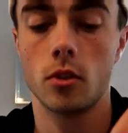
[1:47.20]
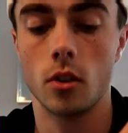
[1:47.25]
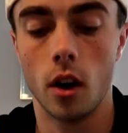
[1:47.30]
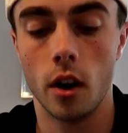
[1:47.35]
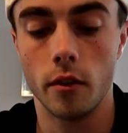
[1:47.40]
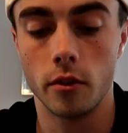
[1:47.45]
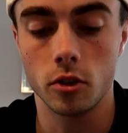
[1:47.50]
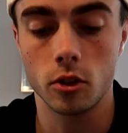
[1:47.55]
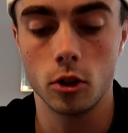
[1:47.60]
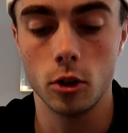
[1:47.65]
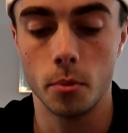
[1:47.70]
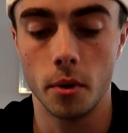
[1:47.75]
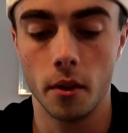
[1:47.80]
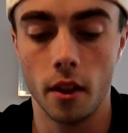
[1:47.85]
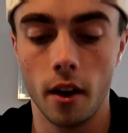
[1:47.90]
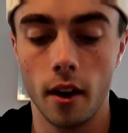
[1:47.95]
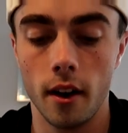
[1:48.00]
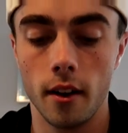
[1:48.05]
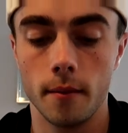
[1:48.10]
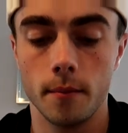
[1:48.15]
So I have a scoop of
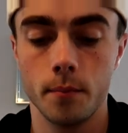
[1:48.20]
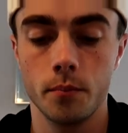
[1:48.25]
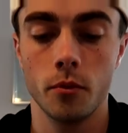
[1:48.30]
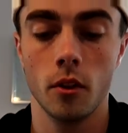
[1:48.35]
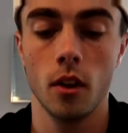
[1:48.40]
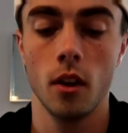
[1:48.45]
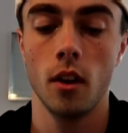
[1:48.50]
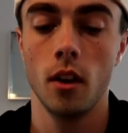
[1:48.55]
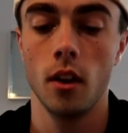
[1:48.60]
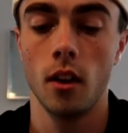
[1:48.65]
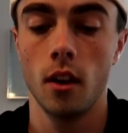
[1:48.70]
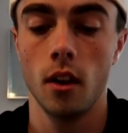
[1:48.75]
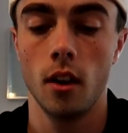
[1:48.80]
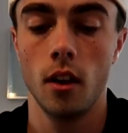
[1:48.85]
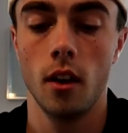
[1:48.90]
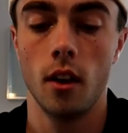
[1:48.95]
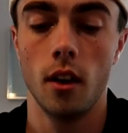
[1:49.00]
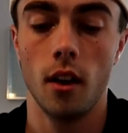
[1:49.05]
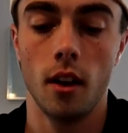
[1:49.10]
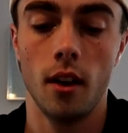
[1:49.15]

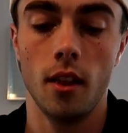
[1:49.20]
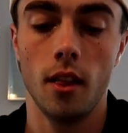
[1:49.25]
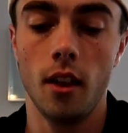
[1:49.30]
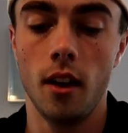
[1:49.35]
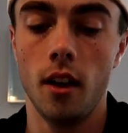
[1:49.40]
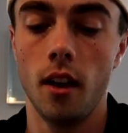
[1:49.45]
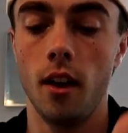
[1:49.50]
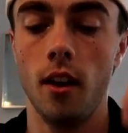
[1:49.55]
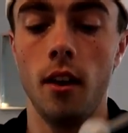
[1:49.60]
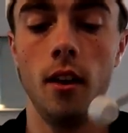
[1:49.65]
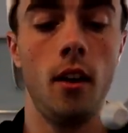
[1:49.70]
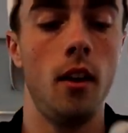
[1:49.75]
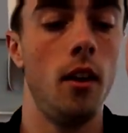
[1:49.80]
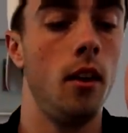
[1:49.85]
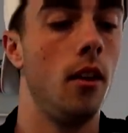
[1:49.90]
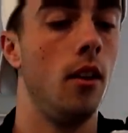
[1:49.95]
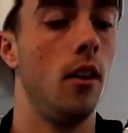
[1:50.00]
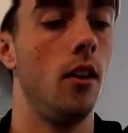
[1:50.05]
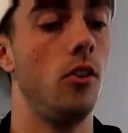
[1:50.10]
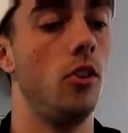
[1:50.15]
that. And then
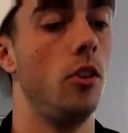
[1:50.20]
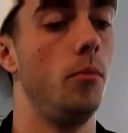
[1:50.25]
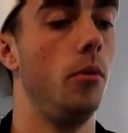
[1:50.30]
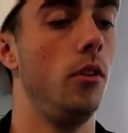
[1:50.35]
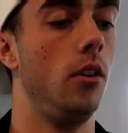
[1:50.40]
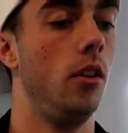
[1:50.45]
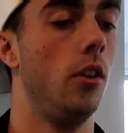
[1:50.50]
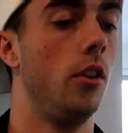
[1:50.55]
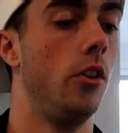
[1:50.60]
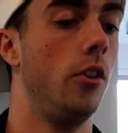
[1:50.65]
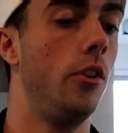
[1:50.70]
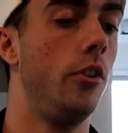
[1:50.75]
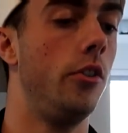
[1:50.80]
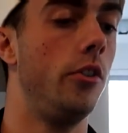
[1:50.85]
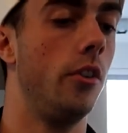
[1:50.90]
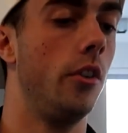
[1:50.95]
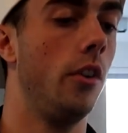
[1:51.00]
I should be good to